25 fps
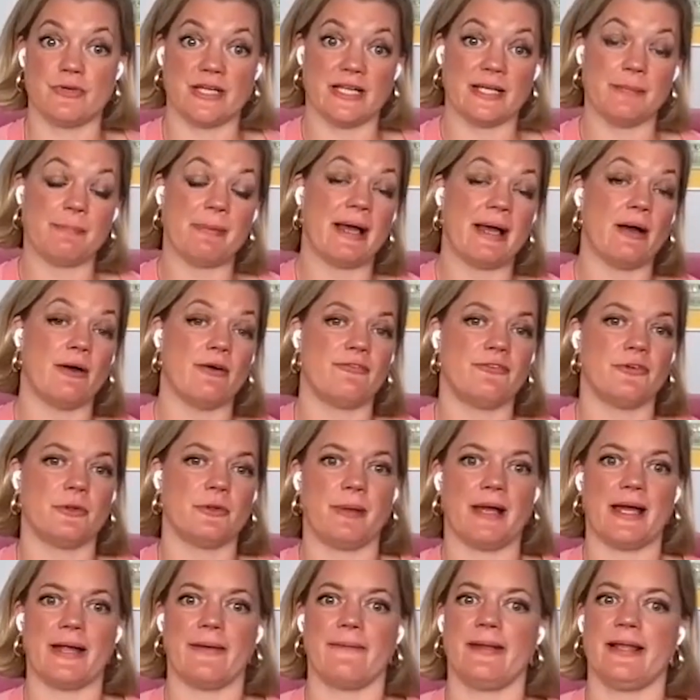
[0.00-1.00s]
really powerful
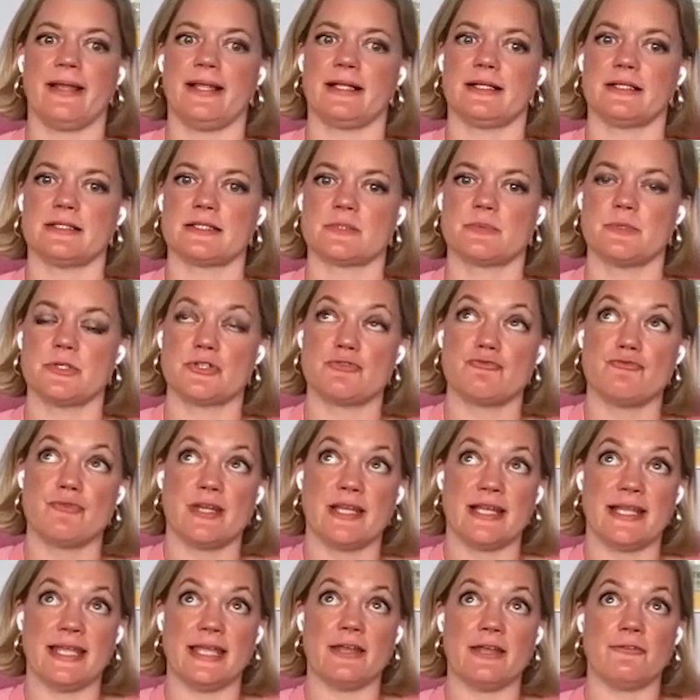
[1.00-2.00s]
parallels which
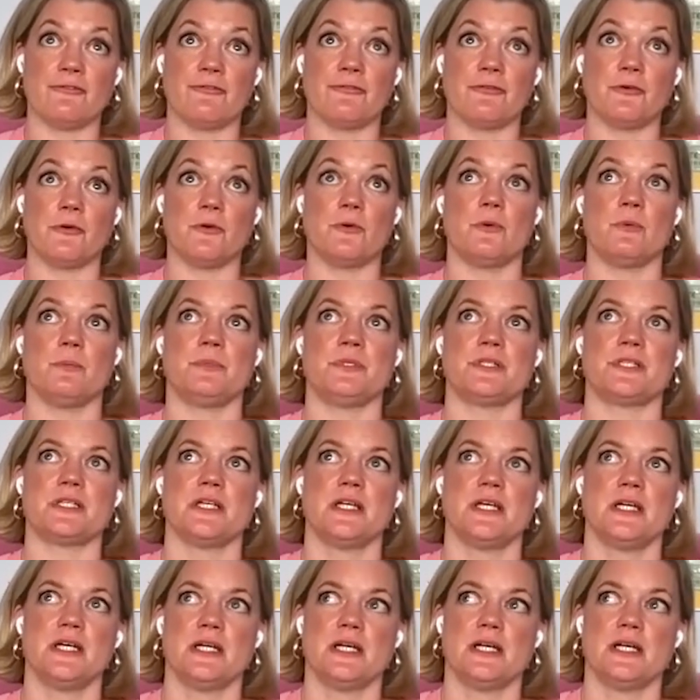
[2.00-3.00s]
really informed